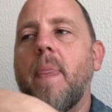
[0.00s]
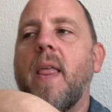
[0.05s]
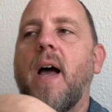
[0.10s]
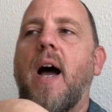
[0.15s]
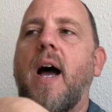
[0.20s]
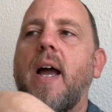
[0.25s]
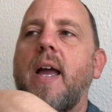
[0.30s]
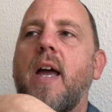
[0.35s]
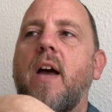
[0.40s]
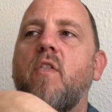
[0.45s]

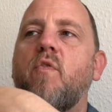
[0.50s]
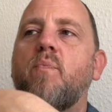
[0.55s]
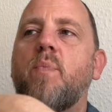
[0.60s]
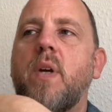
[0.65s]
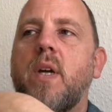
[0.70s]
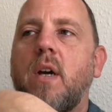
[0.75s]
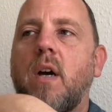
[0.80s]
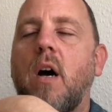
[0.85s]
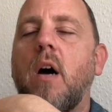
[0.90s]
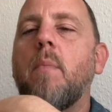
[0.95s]
I have
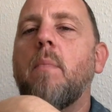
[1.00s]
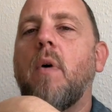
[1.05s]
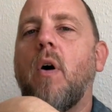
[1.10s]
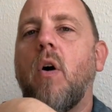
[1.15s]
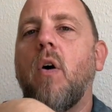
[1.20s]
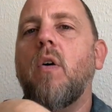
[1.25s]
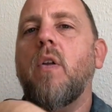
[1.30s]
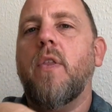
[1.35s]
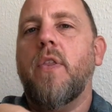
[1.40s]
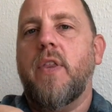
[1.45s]
become
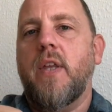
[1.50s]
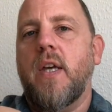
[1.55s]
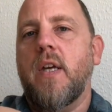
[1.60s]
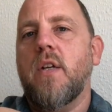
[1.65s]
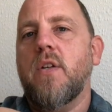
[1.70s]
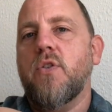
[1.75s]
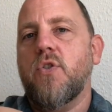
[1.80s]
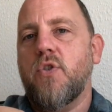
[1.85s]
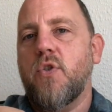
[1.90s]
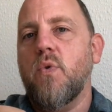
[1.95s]
all
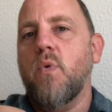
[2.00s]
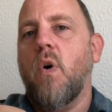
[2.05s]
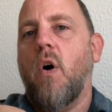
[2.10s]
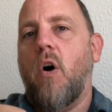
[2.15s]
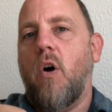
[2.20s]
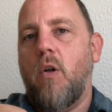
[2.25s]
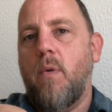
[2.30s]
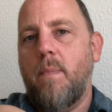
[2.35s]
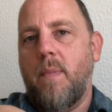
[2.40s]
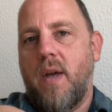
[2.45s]
things to
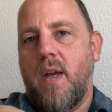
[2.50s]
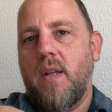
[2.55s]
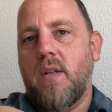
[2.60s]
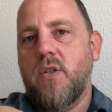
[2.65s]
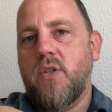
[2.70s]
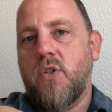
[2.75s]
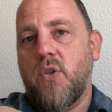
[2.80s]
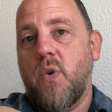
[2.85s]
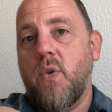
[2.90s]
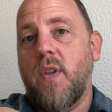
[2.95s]
all men,
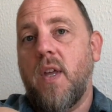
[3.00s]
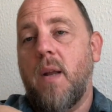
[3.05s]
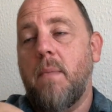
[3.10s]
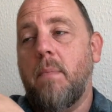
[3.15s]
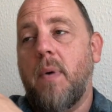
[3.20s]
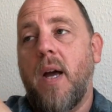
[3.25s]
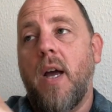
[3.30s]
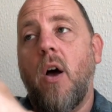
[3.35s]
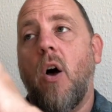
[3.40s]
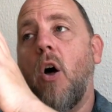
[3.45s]
so that
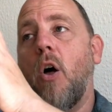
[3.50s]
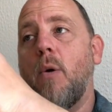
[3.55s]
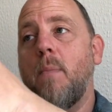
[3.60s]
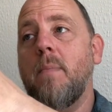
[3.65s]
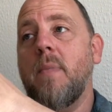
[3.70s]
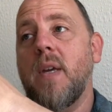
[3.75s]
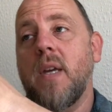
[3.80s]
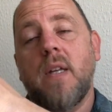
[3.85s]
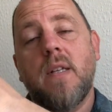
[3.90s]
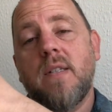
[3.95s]
by all
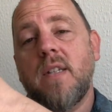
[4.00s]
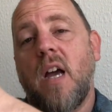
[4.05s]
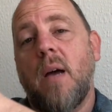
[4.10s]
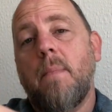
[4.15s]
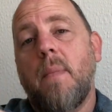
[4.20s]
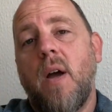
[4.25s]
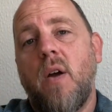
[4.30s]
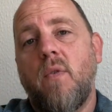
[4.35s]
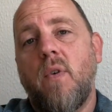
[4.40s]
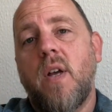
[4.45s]
means I
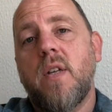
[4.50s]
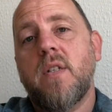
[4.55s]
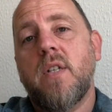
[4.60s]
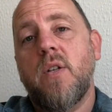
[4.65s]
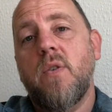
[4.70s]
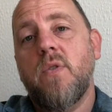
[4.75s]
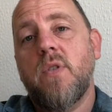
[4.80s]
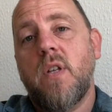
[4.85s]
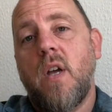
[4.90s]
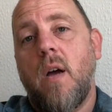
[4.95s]
might
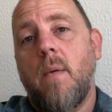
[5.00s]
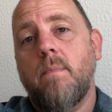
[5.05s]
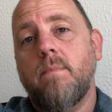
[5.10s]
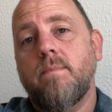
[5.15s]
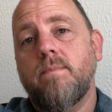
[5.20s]
rescue some.